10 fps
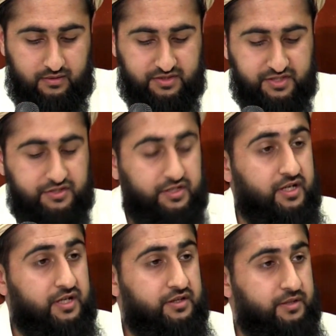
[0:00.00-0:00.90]
This is
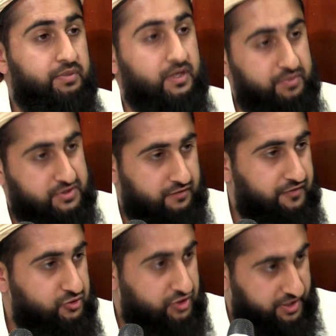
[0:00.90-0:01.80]
the purpose
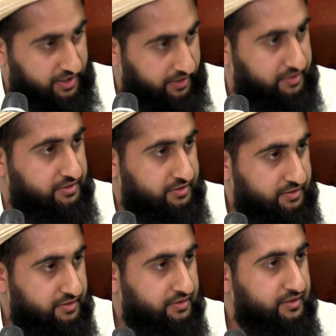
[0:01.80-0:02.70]
of it, to connect.
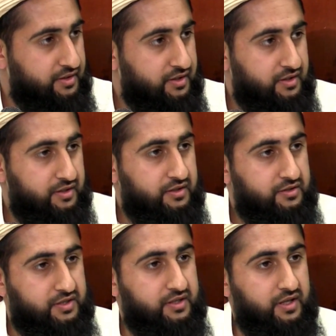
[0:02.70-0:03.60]

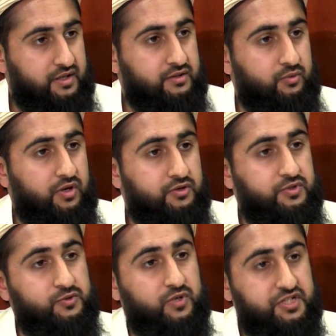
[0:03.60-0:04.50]
To connect the one
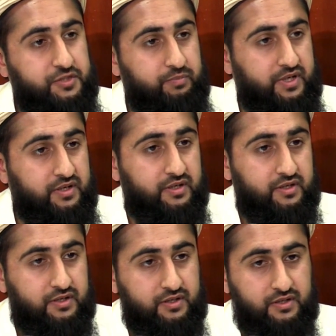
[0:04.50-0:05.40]
who is worshipping
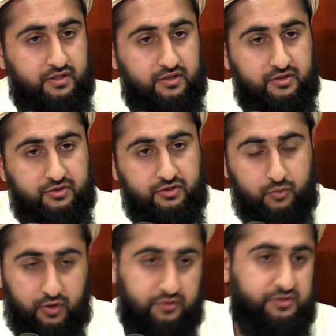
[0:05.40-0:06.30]
to
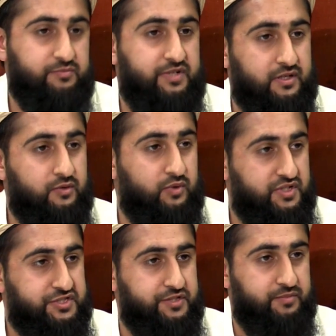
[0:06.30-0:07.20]
the one who is being
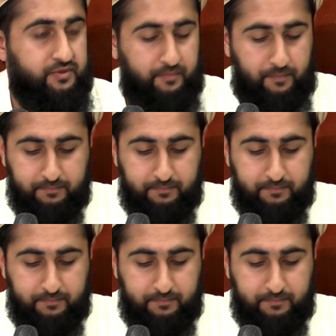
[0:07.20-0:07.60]
worshipped.